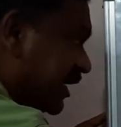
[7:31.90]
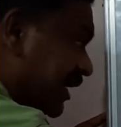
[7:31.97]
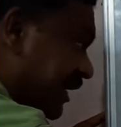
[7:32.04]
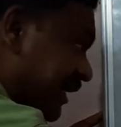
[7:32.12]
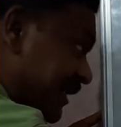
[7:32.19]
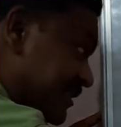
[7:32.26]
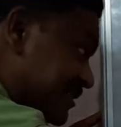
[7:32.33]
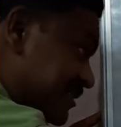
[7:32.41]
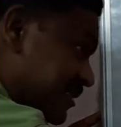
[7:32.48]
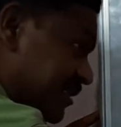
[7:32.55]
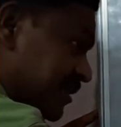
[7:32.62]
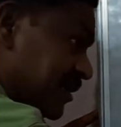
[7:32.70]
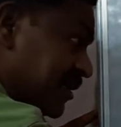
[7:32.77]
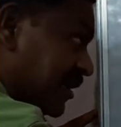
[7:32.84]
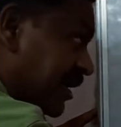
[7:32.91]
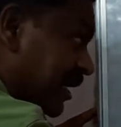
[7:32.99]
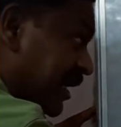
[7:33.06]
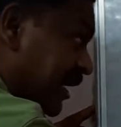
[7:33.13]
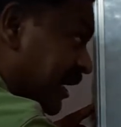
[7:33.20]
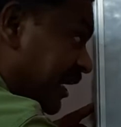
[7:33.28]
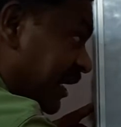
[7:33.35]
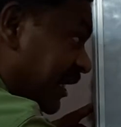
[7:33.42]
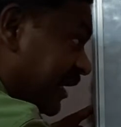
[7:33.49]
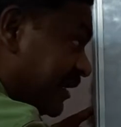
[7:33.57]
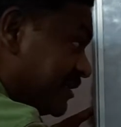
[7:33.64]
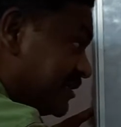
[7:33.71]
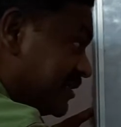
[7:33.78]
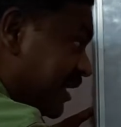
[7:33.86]
is the
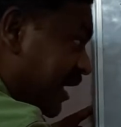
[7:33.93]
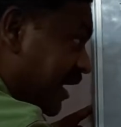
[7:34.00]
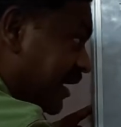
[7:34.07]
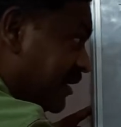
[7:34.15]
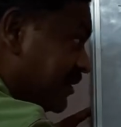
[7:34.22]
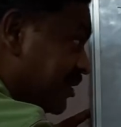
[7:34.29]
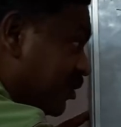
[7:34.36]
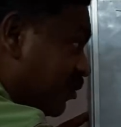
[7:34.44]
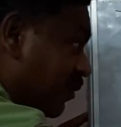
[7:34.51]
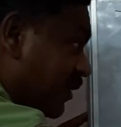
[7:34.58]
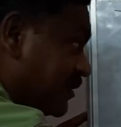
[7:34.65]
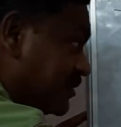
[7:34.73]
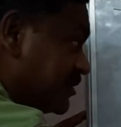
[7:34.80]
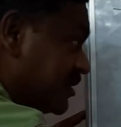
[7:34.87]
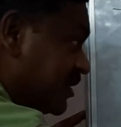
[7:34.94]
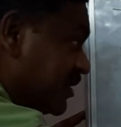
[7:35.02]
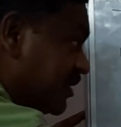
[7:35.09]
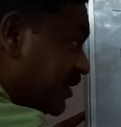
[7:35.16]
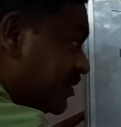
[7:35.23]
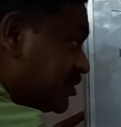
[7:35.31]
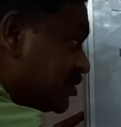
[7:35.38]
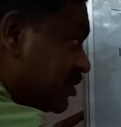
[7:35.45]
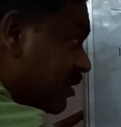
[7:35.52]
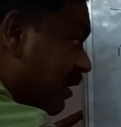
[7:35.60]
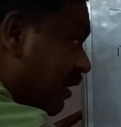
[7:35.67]
less than the concentration